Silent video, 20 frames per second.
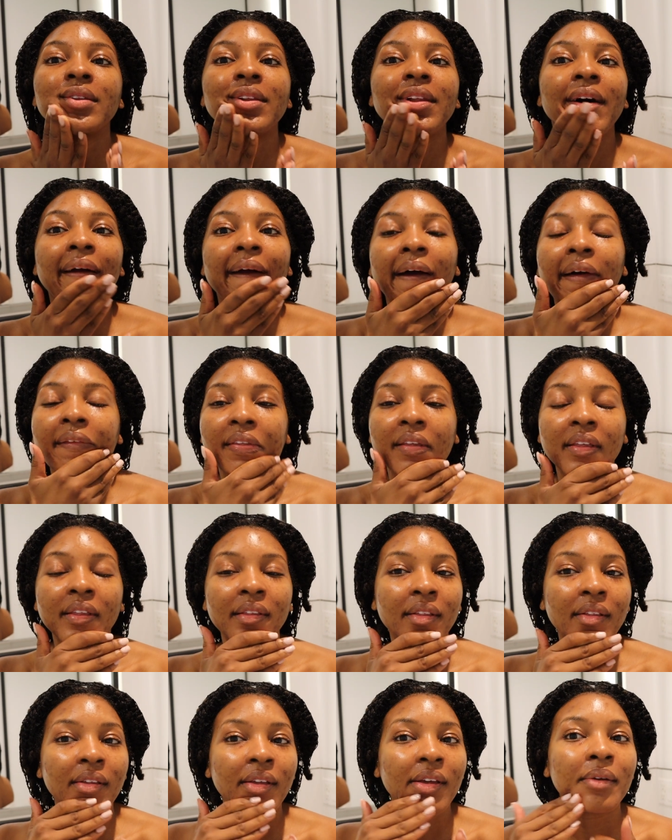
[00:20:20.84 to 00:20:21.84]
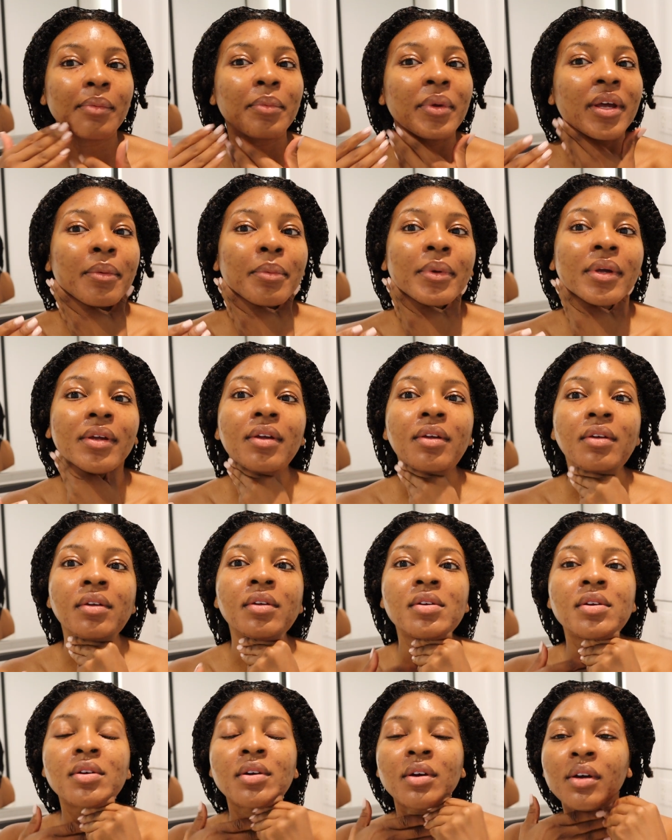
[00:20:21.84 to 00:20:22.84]
Look at the skin, baby.
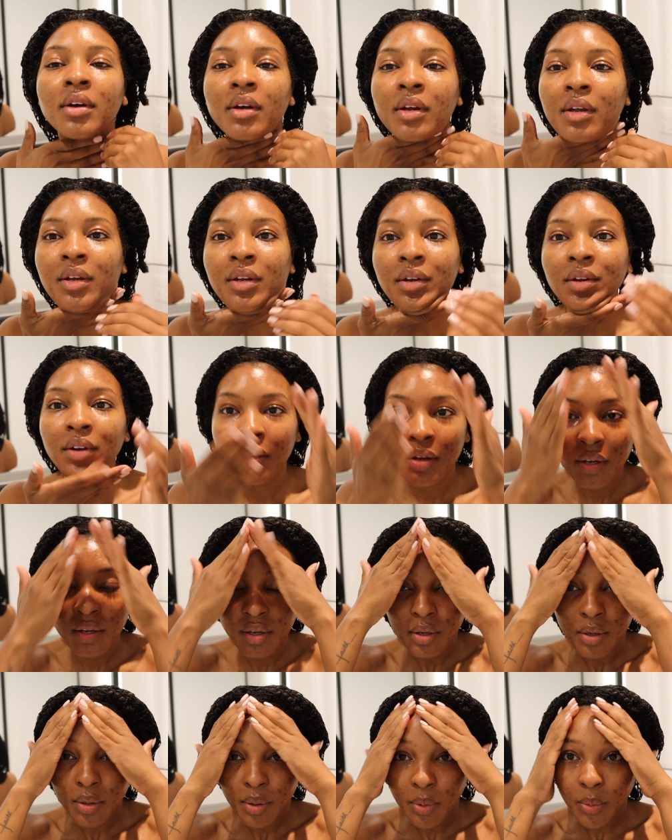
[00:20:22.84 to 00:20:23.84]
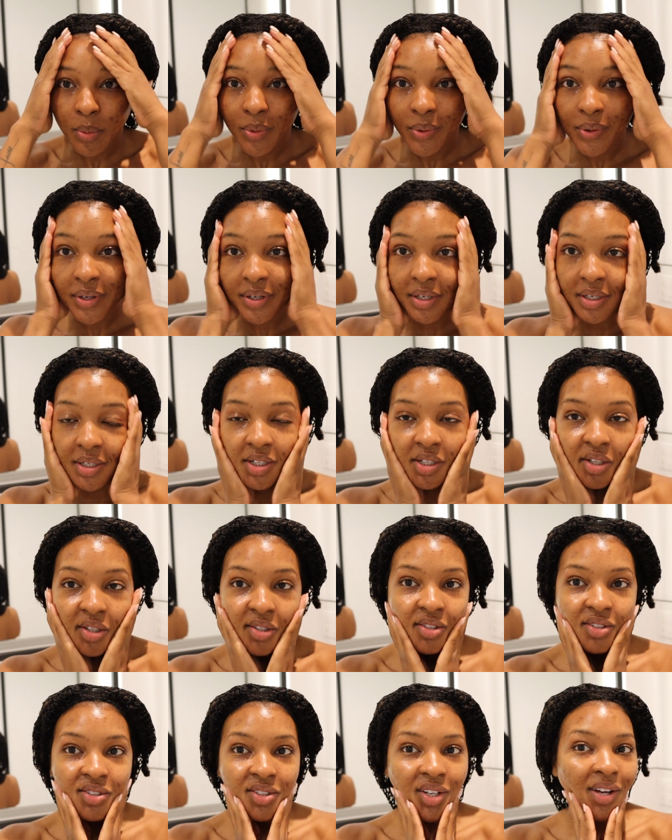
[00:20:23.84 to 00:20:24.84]
What?
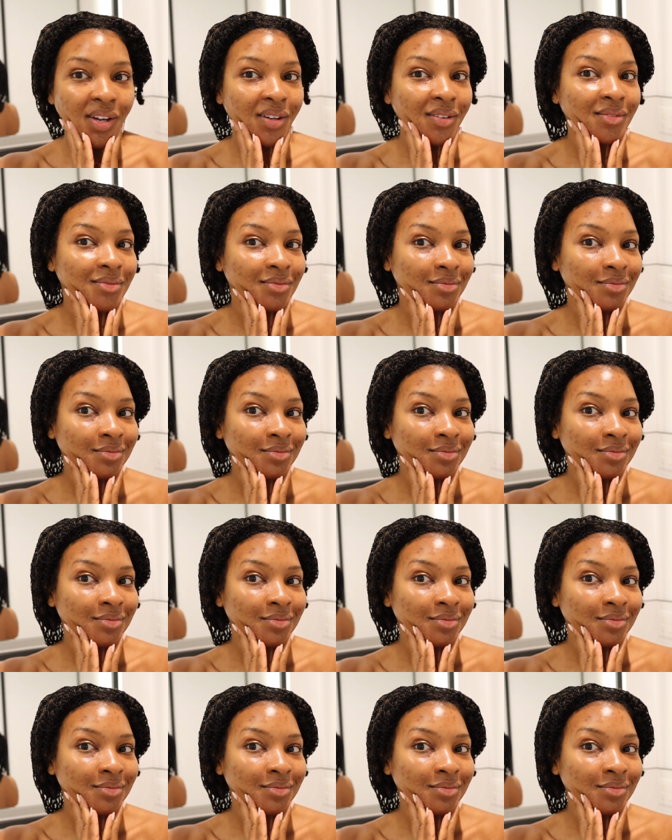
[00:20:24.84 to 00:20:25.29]
Ciao.